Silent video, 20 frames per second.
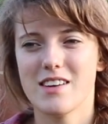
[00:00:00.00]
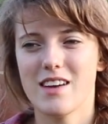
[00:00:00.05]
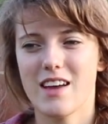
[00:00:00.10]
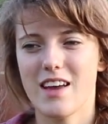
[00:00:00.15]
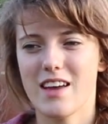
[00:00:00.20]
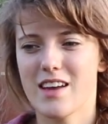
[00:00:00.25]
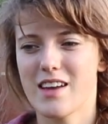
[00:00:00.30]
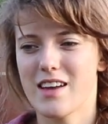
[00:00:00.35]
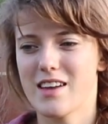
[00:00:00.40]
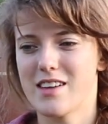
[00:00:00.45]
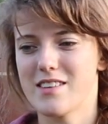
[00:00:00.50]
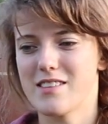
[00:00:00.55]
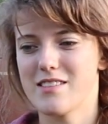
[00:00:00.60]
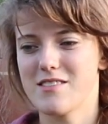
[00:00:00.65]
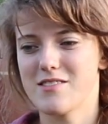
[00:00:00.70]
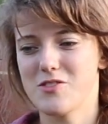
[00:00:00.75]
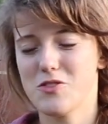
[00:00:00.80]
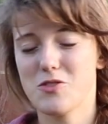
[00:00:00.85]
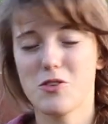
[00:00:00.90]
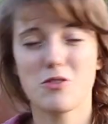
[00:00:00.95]
and
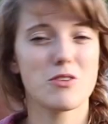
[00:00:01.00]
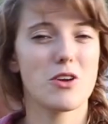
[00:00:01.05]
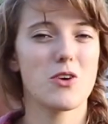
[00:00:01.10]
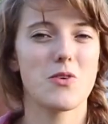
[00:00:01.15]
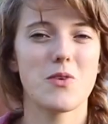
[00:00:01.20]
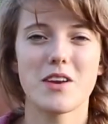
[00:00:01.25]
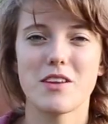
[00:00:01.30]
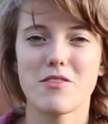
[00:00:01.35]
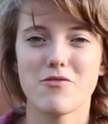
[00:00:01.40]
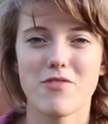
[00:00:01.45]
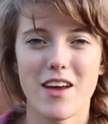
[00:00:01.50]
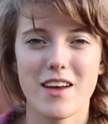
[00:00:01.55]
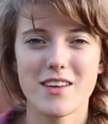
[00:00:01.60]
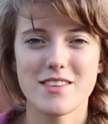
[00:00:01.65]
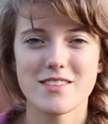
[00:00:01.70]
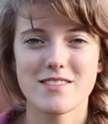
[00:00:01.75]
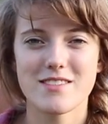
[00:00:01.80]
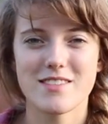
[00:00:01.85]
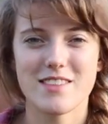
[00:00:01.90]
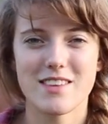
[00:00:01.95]
you don't know any vet
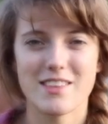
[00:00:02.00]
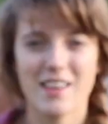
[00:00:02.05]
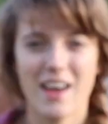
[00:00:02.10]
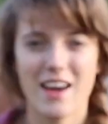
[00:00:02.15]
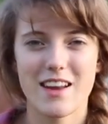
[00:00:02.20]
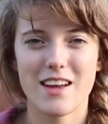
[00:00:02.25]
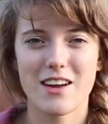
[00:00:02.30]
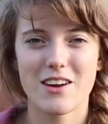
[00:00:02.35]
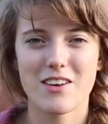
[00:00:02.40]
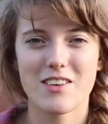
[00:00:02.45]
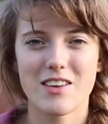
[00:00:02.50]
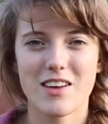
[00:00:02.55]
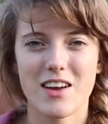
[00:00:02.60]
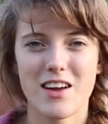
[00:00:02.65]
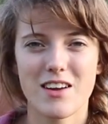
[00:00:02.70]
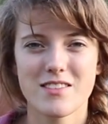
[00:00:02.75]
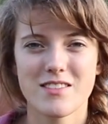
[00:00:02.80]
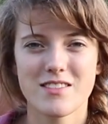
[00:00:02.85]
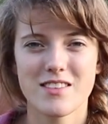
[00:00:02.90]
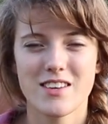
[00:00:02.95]
in that
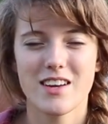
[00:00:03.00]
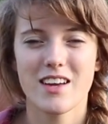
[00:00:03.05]
area.